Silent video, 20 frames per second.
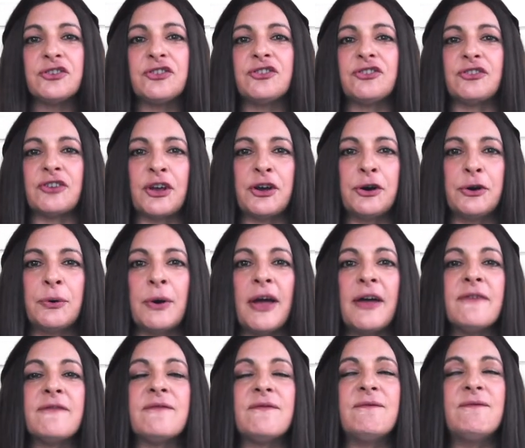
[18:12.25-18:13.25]
So
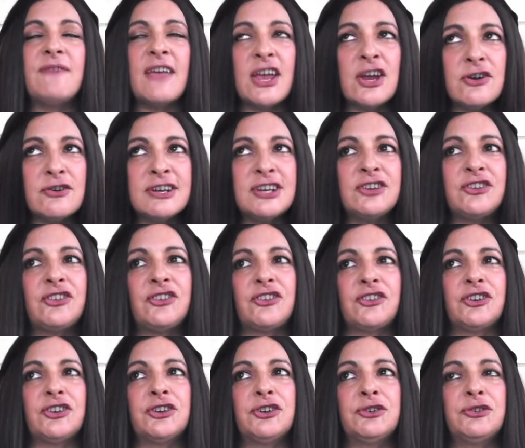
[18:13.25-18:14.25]
very
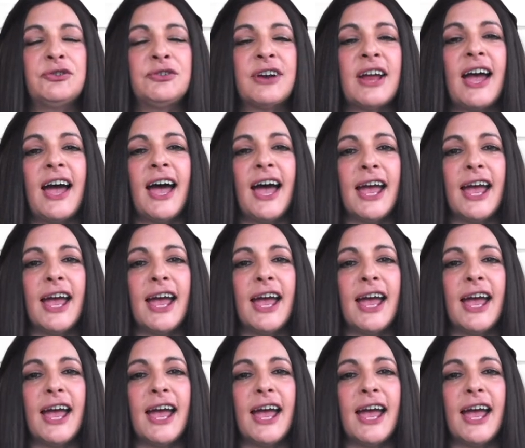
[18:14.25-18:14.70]
soon